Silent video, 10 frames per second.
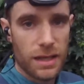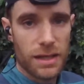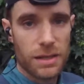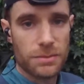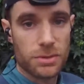So
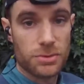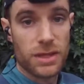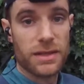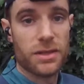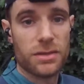I'm
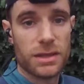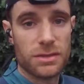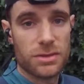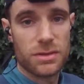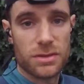trying those
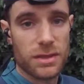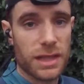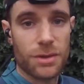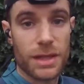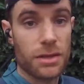out just to see
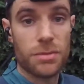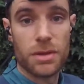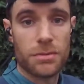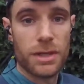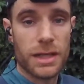how I get on with
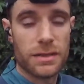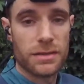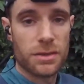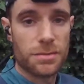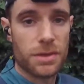them really, because
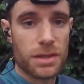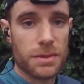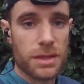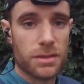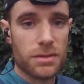there's no point in
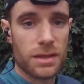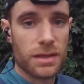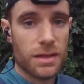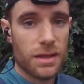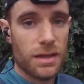me using
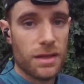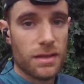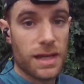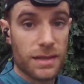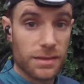
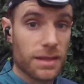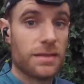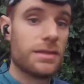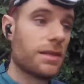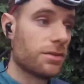the
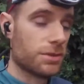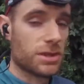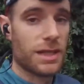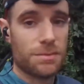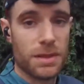SIS gels which
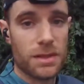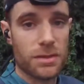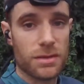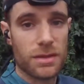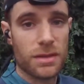I had been
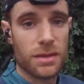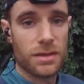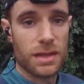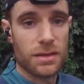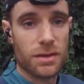using,
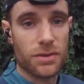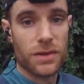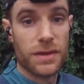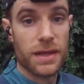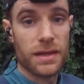and then on
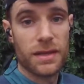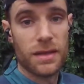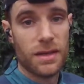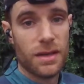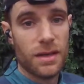the day
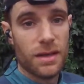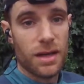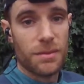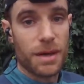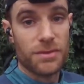
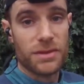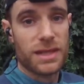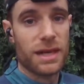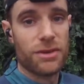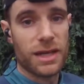I'm having to
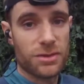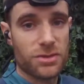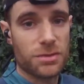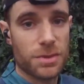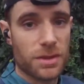carry
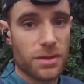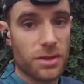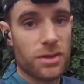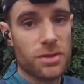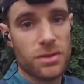extras because I
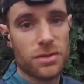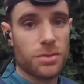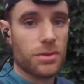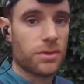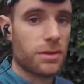can't use the
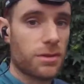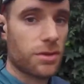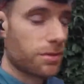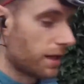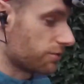ones at
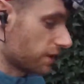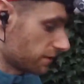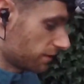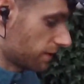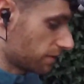the
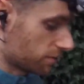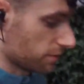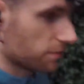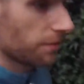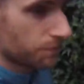hydration
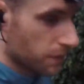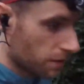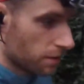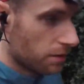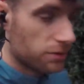stations.
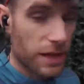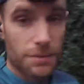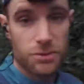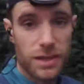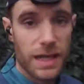So yeah,
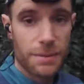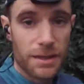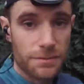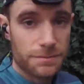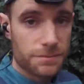I'm trying them
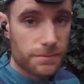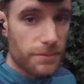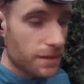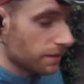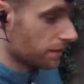out
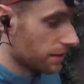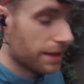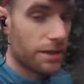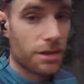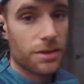and I'll let
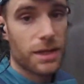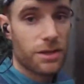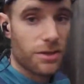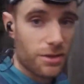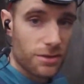you know how I get on.